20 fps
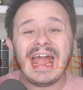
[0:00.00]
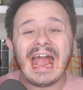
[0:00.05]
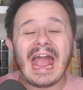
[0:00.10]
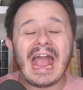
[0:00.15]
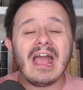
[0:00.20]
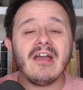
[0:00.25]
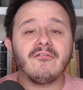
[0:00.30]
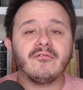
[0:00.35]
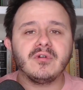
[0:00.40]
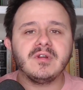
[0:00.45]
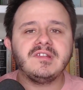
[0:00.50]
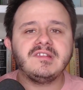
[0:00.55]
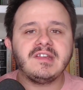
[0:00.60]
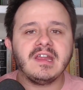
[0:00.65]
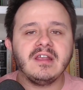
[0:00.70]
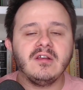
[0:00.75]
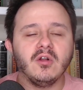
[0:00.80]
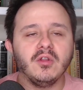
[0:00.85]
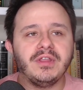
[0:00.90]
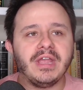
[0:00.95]
every
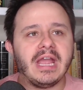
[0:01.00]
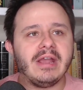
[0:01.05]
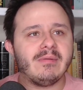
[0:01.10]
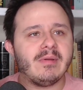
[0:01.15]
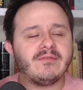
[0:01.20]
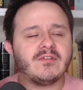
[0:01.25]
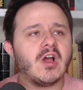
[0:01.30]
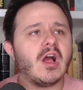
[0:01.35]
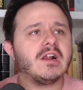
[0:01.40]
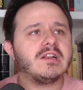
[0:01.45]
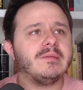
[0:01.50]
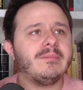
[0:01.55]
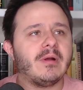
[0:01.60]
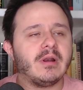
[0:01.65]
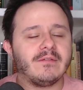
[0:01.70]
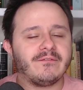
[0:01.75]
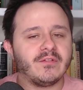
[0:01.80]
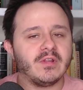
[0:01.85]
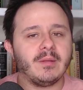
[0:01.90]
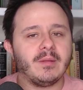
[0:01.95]
single day. We've talked
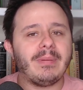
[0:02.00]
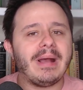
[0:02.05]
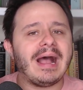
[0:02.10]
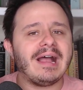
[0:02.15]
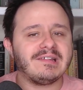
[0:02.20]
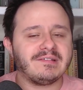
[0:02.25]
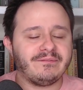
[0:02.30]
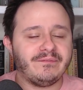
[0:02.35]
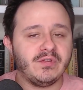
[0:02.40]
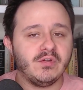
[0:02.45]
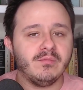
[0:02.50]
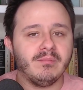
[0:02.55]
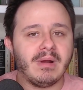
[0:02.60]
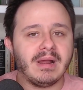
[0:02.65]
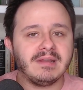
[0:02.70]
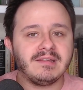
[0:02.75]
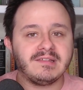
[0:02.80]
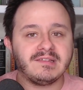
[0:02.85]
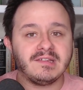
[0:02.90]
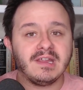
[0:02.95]
about it for the past few
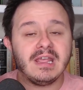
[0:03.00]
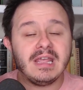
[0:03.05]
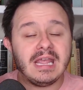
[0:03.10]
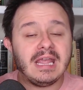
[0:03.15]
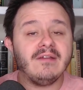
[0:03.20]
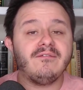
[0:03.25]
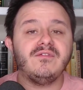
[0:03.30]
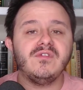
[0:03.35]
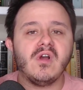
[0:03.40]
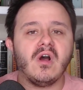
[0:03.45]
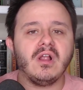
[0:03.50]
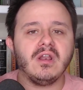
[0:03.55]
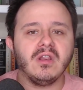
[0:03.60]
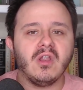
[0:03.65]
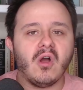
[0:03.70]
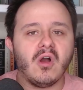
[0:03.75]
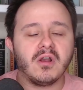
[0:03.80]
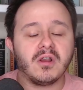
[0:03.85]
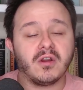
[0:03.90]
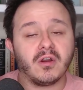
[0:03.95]
months, if not
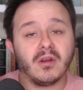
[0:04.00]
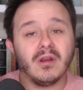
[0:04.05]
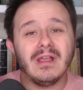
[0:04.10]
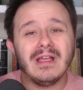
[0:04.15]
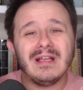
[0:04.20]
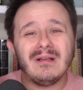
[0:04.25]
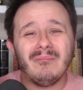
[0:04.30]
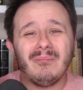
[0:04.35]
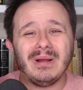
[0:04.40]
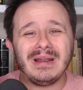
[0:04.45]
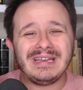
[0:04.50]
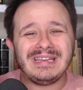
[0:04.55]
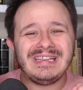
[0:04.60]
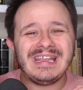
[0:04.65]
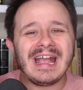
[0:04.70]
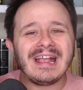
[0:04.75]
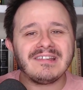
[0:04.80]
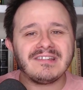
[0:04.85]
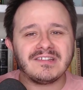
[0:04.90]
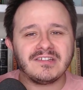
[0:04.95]
longer. But
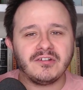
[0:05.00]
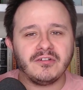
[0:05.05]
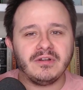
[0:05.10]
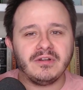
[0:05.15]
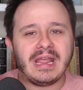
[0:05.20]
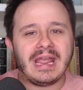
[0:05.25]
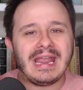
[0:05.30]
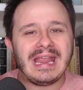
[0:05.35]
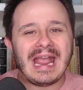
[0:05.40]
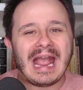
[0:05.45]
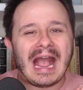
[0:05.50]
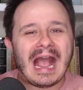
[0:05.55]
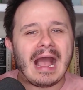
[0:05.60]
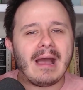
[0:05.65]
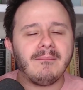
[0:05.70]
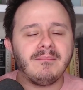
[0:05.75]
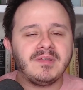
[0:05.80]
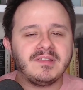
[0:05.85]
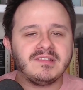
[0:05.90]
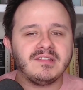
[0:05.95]
yesterday
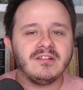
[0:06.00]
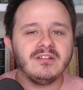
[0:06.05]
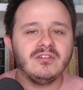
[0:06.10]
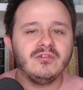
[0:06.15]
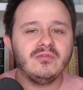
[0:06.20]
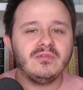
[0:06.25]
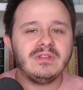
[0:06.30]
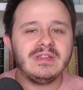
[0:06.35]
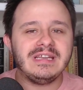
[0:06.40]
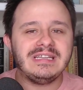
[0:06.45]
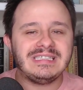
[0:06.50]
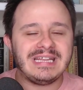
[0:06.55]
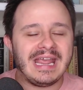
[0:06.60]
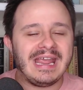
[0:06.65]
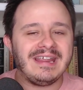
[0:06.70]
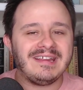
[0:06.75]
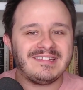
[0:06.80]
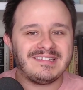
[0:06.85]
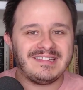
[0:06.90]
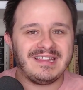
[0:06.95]
absolutely
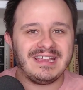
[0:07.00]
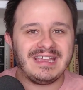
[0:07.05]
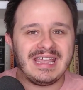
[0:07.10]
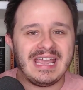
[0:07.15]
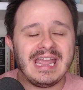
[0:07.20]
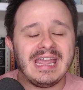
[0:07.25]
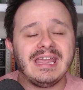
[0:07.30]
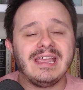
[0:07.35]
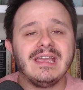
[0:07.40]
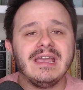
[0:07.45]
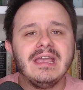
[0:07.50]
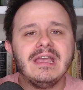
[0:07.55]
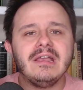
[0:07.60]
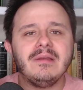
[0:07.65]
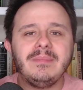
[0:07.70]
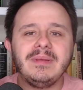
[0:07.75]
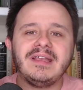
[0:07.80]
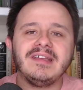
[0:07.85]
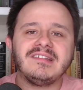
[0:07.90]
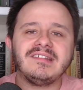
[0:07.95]
takes the cake
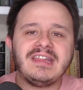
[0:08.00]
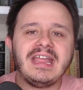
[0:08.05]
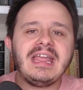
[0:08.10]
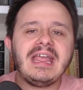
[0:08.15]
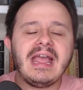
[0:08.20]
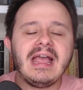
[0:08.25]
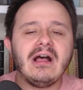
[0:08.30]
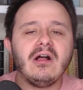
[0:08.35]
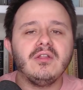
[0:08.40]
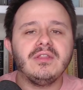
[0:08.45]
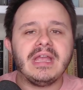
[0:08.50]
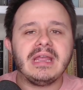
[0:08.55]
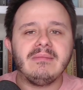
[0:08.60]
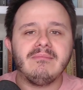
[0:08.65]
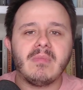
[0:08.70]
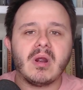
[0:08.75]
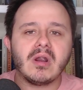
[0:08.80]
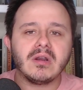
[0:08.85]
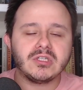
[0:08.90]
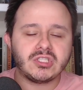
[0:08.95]
because they held a
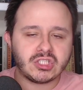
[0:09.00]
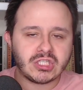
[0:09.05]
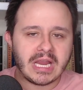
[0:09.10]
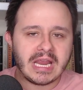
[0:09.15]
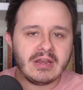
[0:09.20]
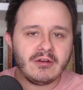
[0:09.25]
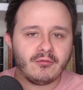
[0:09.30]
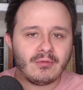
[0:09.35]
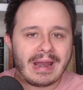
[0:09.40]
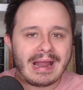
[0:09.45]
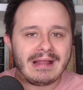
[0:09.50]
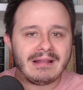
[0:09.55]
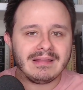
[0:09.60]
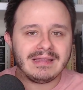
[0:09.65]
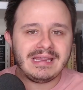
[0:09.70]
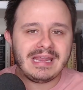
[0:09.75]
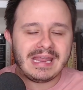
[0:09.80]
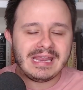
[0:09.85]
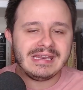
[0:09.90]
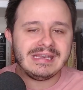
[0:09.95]
march and
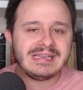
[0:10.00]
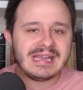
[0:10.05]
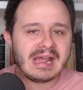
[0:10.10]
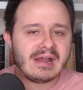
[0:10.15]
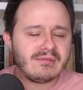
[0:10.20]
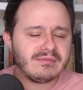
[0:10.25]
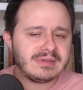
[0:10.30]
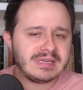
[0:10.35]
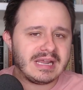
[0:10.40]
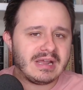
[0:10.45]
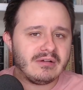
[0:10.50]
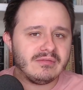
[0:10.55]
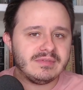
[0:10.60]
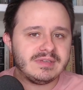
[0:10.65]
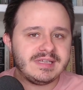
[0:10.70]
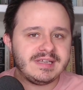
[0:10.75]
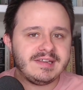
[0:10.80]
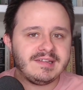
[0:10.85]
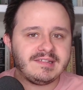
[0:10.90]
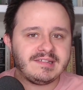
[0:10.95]
rally in downtown
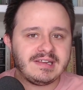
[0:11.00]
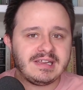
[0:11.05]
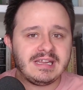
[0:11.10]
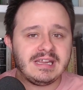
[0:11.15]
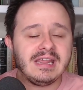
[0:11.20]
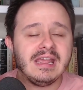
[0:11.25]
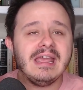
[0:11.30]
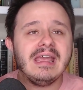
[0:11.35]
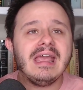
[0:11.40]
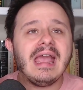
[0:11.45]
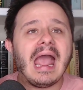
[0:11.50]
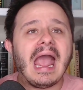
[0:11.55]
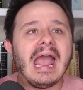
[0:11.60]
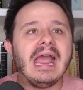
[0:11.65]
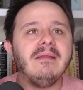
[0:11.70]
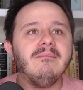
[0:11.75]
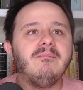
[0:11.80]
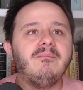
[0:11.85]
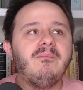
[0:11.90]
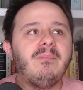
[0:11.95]
DC
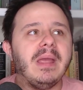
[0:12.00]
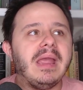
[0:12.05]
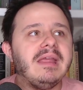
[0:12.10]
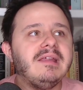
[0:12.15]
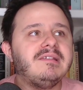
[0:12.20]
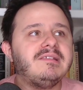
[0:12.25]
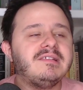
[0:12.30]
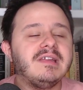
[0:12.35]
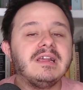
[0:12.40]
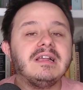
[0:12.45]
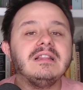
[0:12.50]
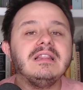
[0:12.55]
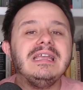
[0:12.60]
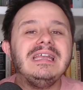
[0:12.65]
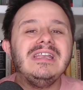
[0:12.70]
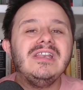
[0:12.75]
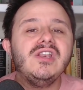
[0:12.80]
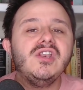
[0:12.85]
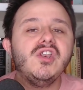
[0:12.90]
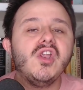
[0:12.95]
and
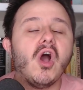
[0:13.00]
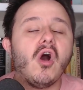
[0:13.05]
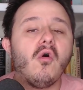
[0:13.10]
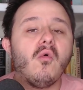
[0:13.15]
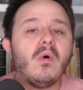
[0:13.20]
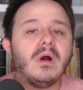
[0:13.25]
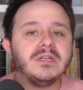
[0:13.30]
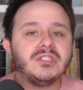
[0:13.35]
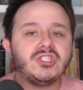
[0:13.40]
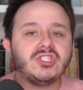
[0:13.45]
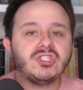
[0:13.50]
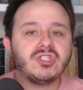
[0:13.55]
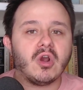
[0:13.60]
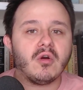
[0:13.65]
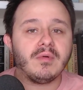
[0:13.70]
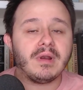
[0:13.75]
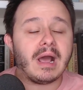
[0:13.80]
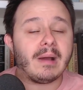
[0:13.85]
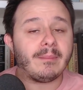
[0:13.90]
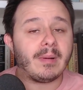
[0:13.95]
basically no one
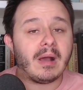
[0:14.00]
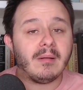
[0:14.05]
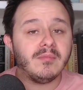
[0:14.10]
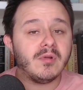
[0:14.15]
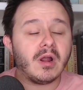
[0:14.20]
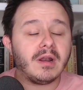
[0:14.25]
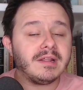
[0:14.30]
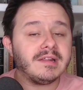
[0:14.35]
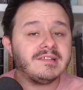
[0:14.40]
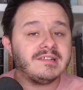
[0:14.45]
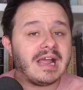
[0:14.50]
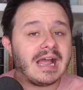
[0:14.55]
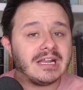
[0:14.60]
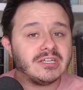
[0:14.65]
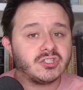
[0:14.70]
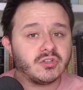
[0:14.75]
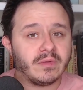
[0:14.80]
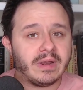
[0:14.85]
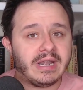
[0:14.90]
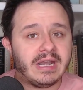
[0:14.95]
showed up. I'm not
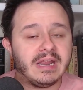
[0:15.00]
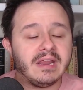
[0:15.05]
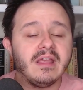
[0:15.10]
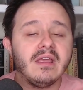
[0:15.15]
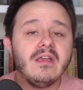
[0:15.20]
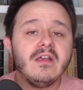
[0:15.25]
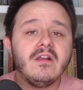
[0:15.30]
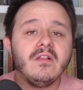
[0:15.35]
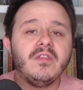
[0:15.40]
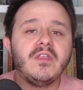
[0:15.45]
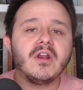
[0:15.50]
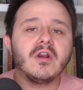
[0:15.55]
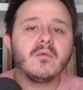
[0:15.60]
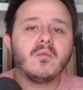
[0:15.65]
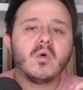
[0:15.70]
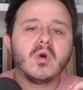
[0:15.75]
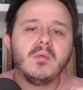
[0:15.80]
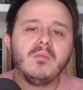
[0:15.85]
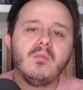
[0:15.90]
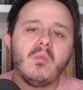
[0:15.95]
exaggerating. There
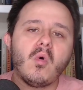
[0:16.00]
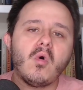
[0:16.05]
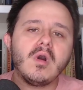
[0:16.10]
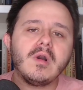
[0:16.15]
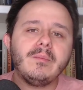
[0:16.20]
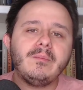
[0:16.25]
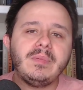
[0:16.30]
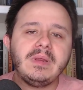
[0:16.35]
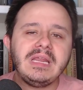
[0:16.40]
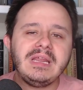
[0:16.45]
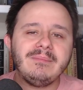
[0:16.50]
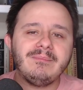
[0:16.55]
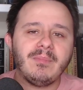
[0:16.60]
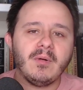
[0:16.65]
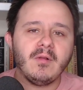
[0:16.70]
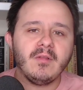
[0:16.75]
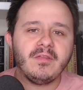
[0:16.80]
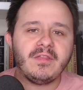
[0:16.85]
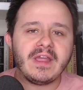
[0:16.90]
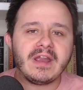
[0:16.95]
were more
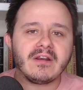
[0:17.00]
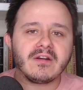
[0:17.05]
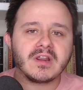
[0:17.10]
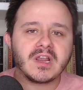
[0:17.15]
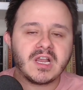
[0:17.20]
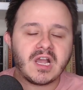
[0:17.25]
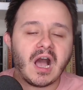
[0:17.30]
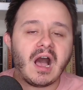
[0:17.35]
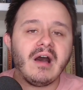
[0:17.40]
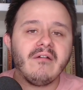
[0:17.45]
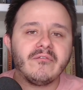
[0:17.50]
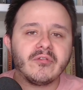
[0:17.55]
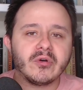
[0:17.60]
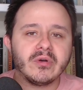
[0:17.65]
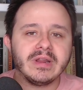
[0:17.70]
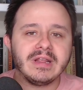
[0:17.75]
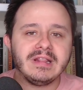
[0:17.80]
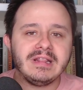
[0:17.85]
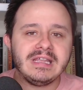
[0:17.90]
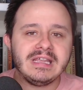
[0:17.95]
people there
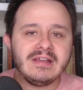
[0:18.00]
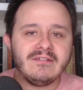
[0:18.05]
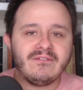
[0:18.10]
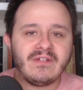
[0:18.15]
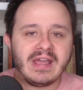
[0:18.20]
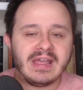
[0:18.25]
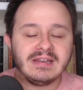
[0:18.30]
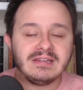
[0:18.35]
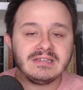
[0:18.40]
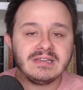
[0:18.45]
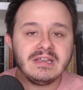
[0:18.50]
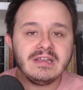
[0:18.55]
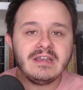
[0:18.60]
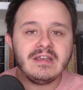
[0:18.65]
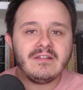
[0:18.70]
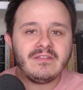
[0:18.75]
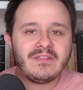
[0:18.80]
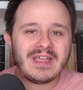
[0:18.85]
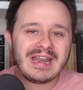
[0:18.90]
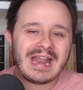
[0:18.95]
covering the event
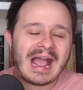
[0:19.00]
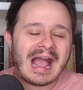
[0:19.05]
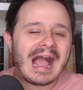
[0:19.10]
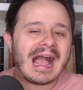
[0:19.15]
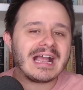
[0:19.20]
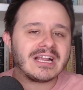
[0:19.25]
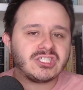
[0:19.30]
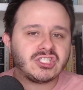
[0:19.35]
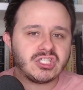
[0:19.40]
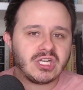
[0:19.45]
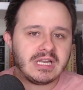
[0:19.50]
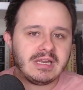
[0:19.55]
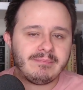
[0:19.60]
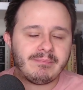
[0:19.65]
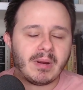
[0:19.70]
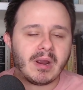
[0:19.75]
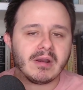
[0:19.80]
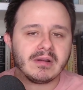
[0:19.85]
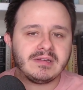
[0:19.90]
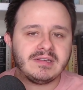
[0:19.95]
than actually
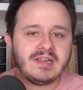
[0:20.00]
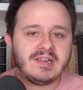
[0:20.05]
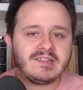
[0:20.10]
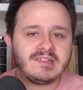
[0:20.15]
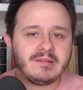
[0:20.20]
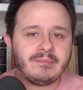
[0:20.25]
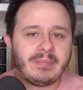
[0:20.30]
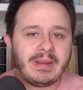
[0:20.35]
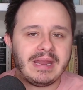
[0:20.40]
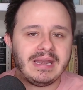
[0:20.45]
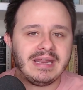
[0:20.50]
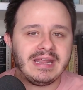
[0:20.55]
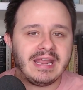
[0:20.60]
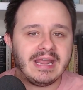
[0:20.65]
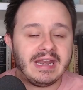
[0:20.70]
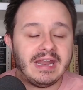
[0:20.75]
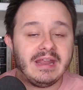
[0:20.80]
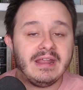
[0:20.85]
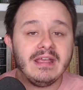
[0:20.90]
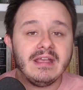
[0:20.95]
participating
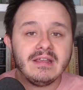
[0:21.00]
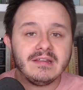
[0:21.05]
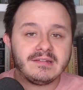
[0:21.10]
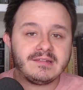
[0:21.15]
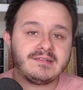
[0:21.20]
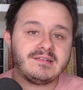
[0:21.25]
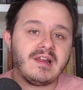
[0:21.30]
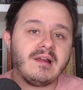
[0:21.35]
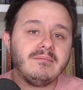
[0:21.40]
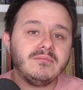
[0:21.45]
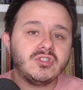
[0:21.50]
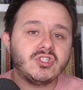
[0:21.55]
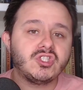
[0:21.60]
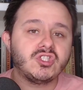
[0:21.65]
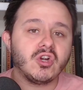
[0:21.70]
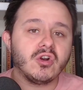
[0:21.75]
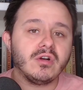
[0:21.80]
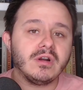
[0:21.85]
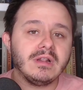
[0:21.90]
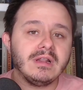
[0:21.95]
in it. Some
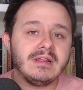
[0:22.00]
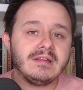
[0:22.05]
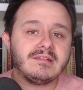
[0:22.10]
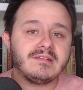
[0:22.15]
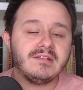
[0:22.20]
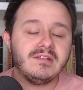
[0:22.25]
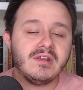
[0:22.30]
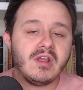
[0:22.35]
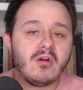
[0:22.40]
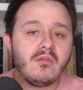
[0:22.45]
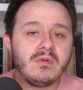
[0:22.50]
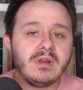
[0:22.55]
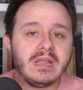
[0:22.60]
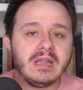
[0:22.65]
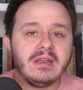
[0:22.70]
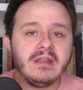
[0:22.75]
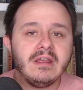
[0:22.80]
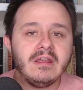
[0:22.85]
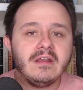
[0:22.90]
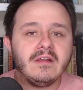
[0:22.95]
journalists
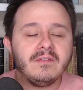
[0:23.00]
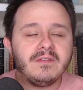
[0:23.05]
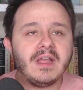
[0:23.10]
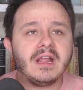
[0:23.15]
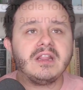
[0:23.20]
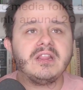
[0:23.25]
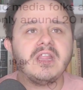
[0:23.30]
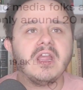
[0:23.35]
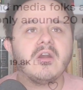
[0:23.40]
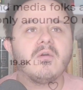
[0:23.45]
noted that there